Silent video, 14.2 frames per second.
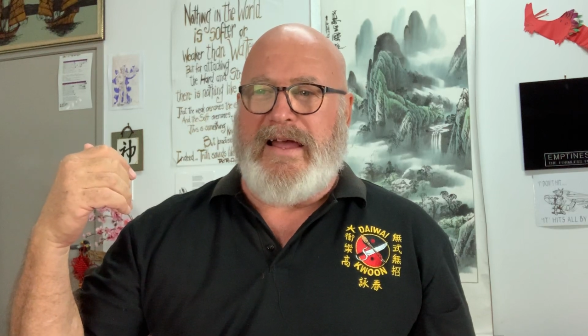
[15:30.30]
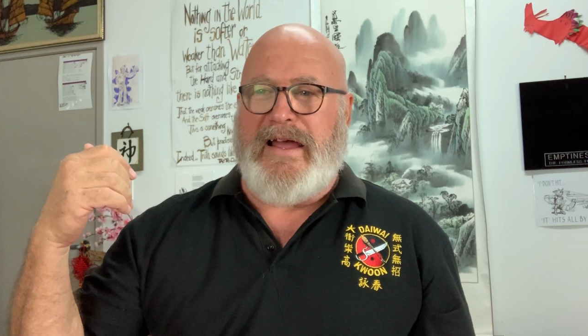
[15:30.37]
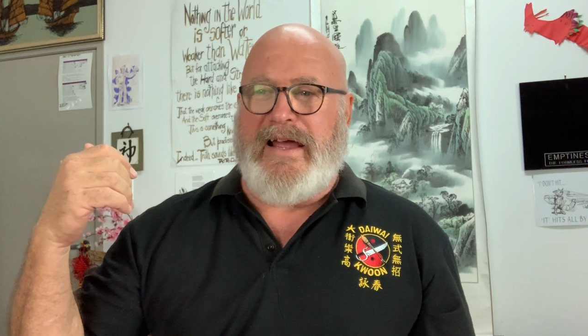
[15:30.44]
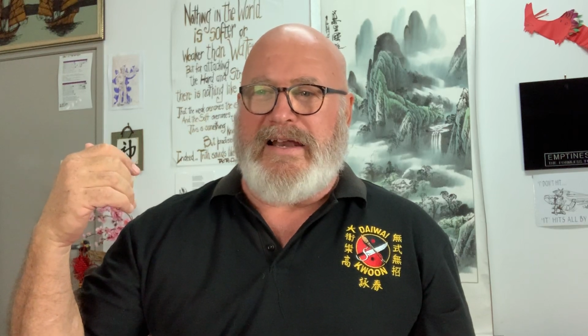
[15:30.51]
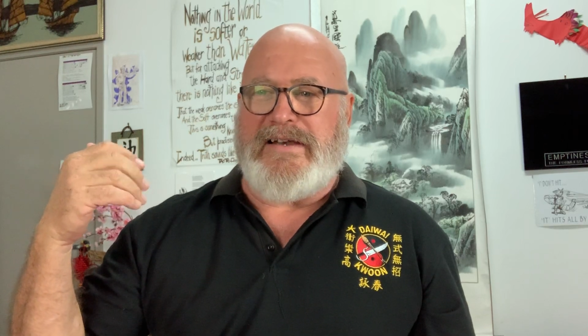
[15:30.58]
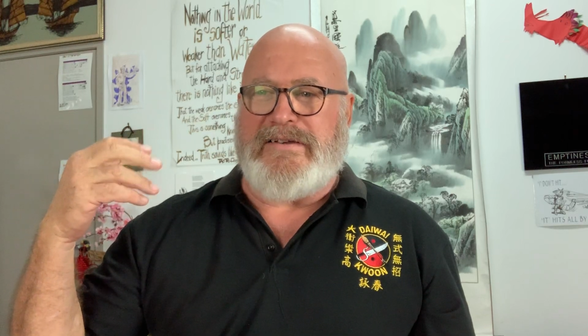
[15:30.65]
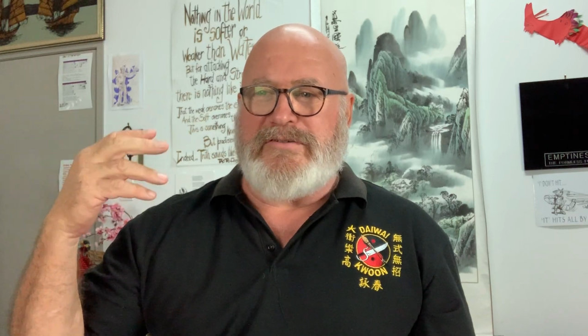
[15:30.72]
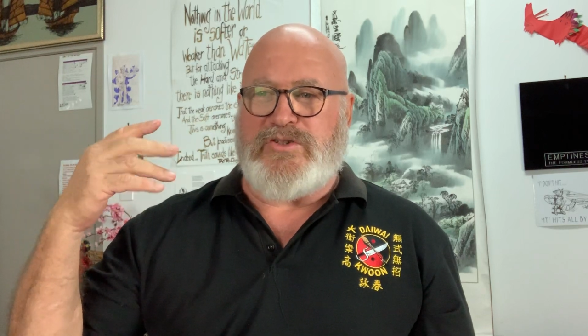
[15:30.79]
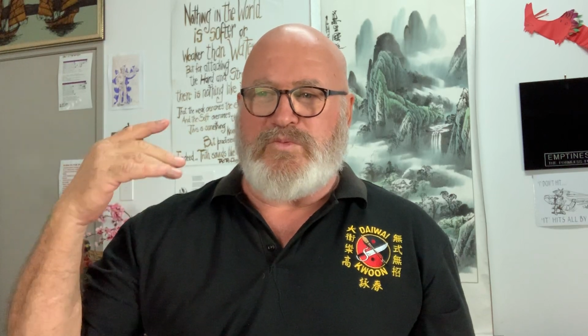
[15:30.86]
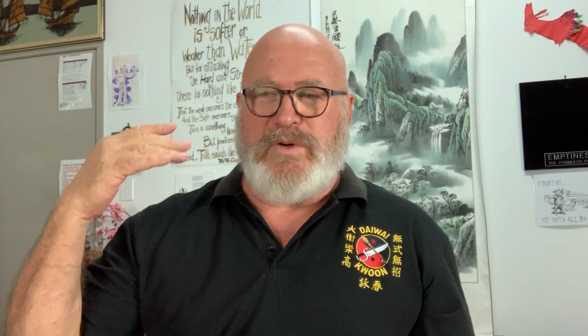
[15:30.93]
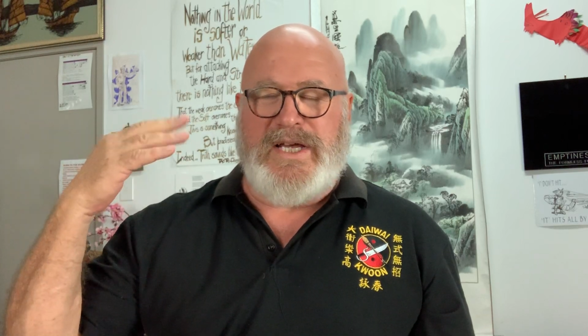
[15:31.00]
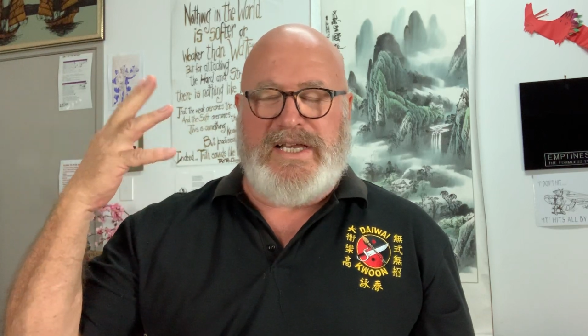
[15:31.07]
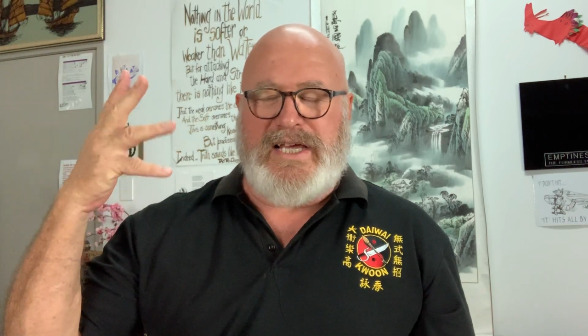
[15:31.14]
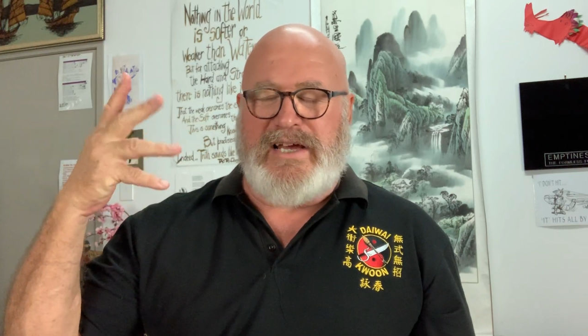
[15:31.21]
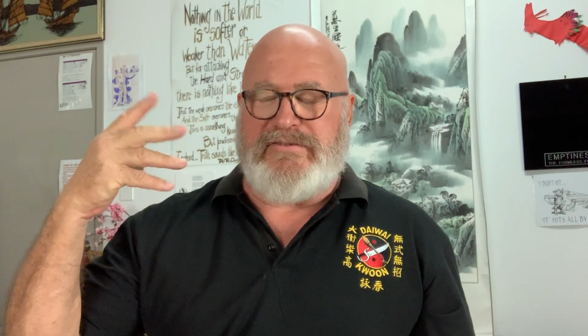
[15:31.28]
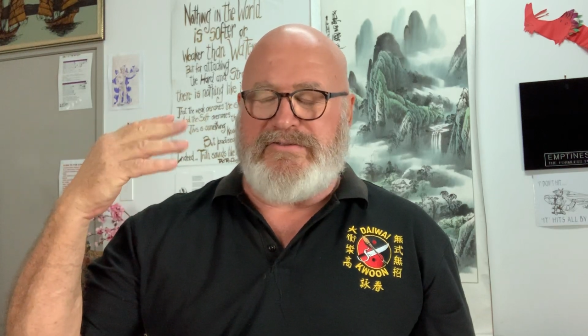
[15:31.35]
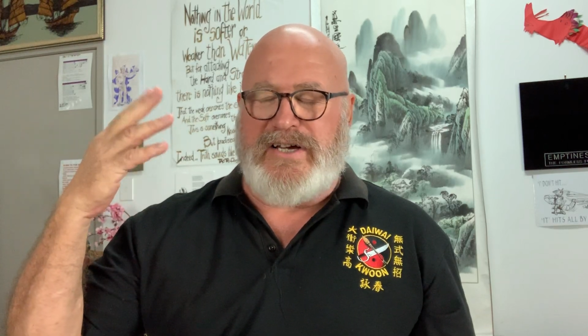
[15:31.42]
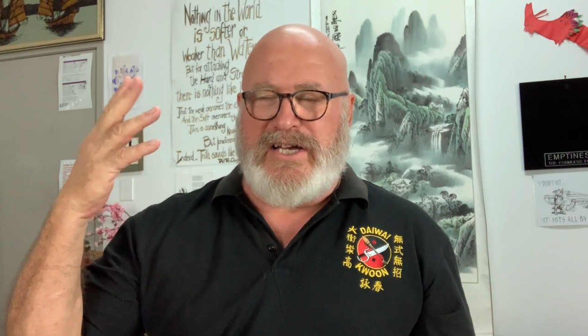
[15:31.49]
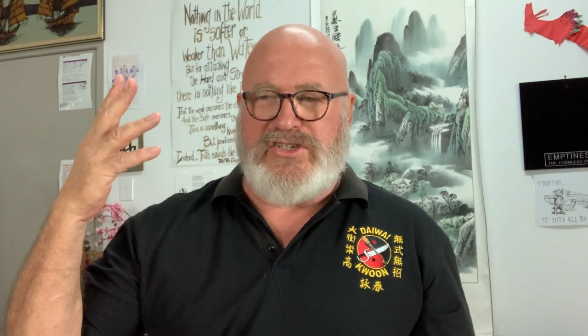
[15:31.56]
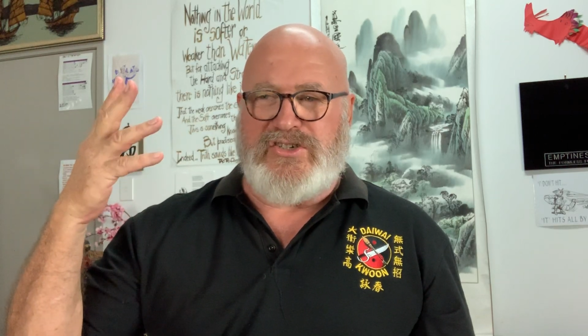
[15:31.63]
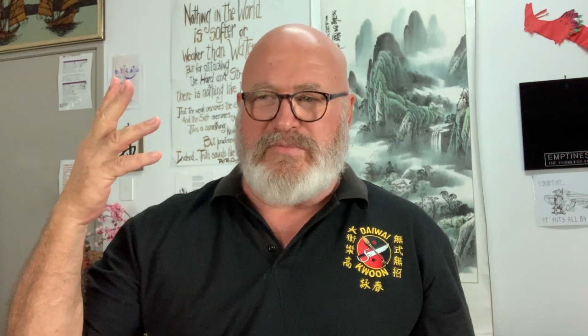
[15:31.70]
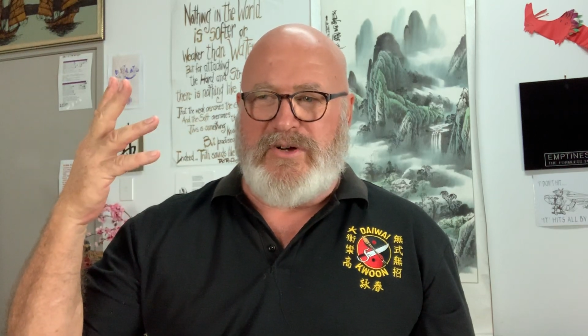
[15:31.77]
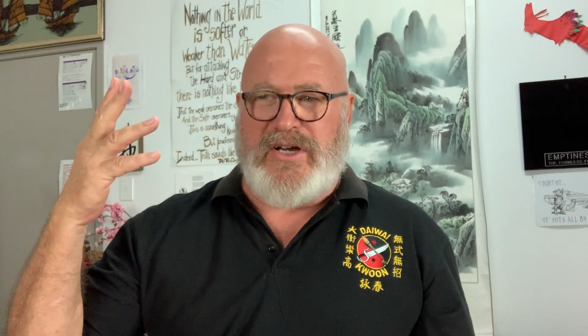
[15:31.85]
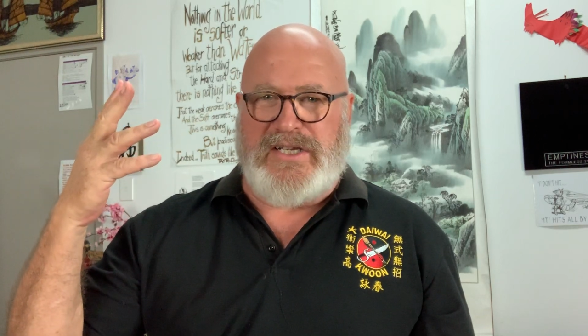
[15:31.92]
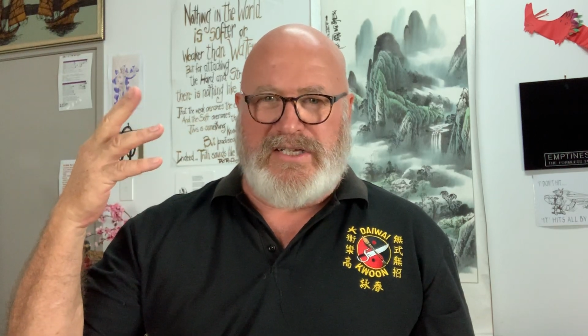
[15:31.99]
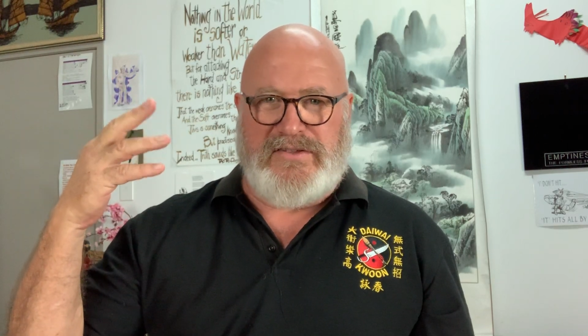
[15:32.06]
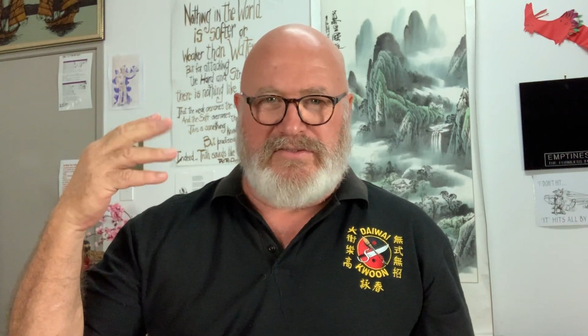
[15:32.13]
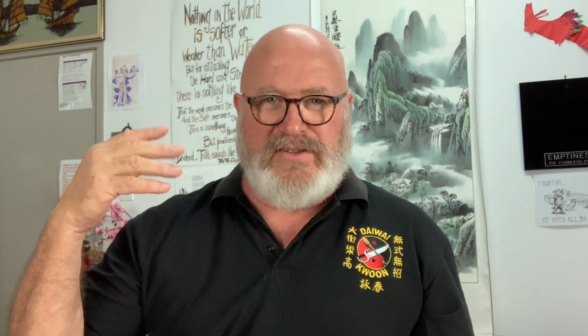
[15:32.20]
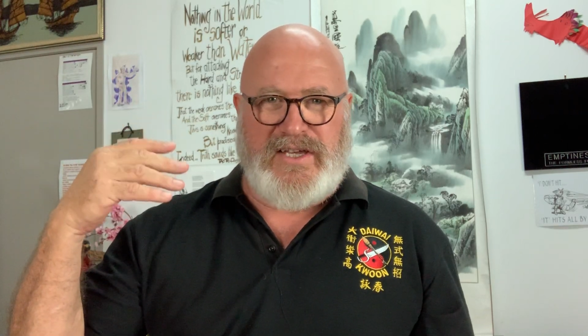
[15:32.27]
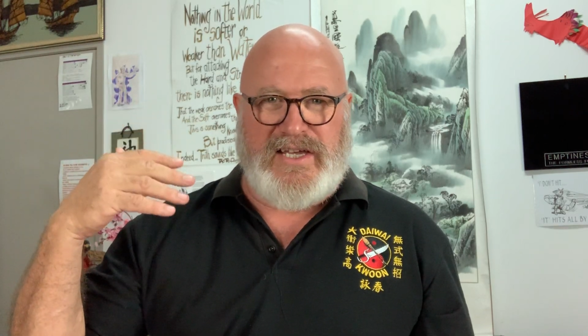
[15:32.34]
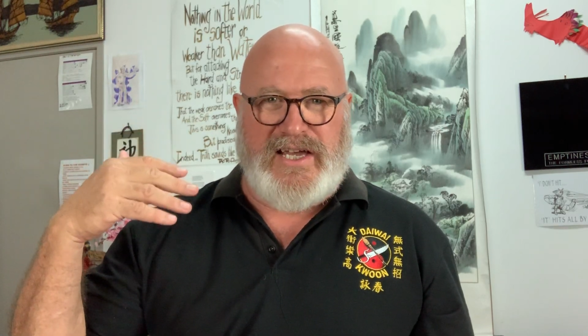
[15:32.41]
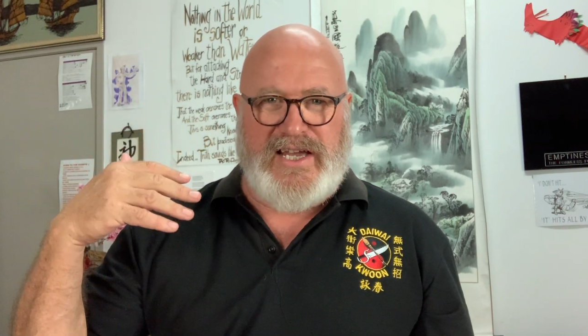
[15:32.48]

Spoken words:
And it was weird how fast your mind can think.